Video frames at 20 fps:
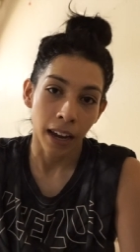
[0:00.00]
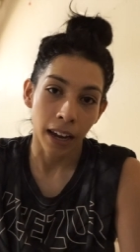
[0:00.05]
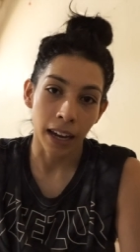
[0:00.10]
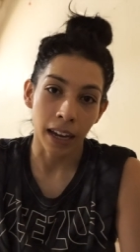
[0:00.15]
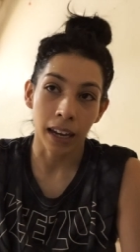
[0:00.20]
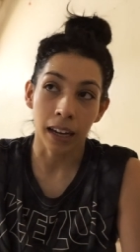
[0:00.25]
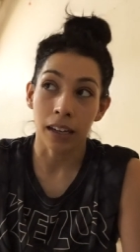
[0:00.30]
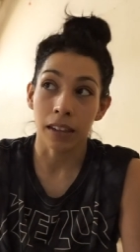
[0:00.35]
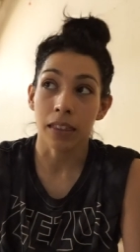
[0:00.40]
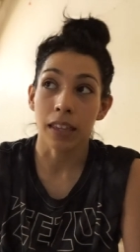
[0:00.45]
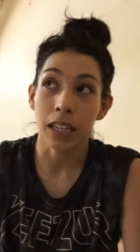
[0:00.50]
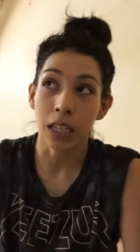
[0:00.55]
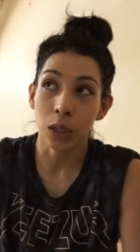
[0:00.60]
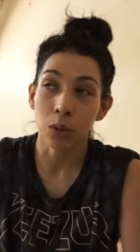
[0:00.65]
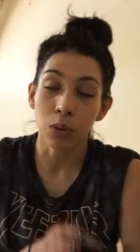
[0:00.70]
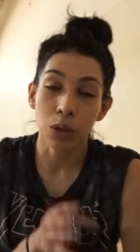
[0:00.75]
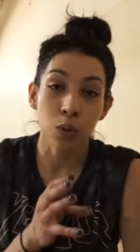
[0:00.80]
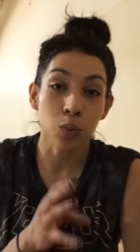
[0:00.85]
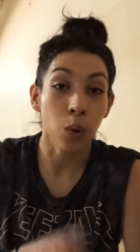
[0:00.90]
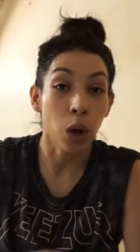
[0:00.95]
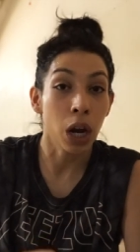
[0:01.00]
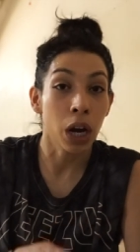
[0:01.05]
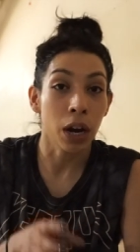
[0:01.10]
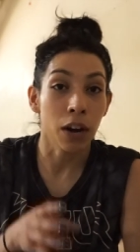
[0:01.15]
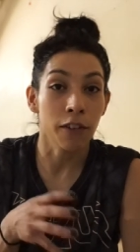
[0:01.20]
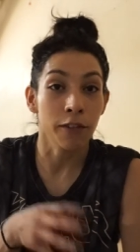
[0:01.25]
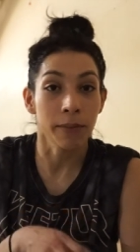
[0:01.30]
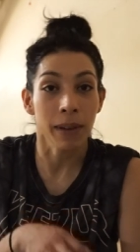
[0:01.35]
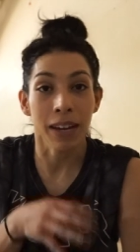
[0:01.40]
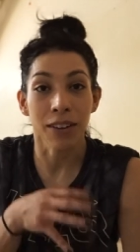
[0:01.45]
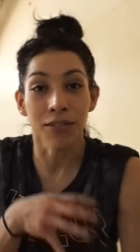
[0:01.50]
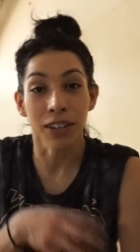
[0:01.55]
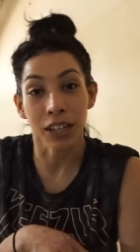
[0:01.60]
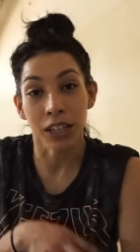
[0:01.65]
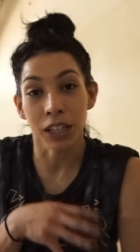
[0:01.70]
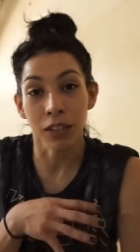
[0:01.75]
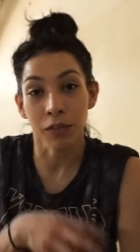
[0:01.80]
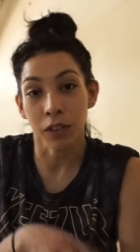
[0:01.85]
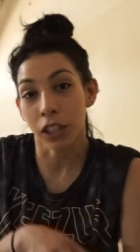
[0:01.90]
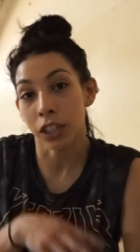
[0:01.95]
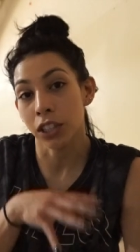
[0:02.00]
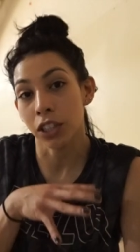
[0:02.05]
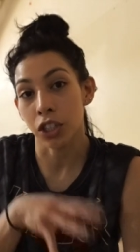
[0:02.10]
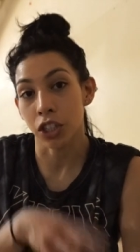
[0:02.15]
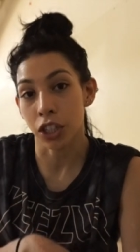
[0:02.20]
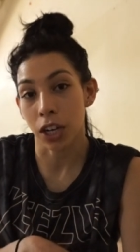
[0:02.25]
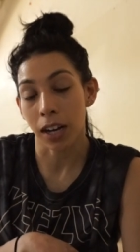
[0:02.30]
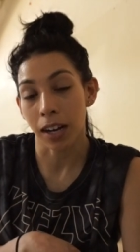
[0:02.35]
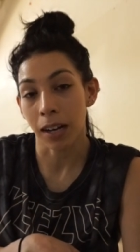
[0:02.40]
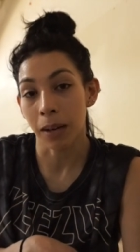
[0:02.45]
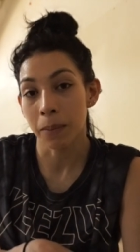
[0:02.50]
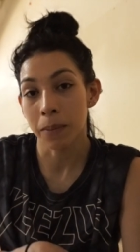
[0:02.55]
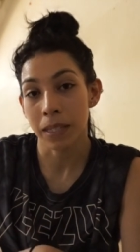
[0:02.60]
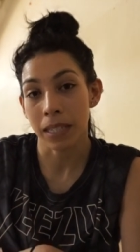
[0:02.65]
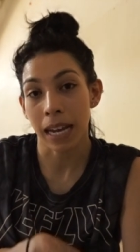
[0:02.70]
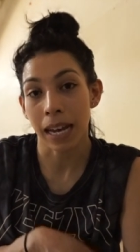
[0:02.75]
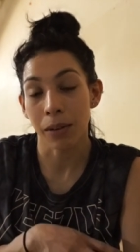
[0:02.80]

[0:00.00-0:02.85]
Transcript: and this was one of my very first jobs.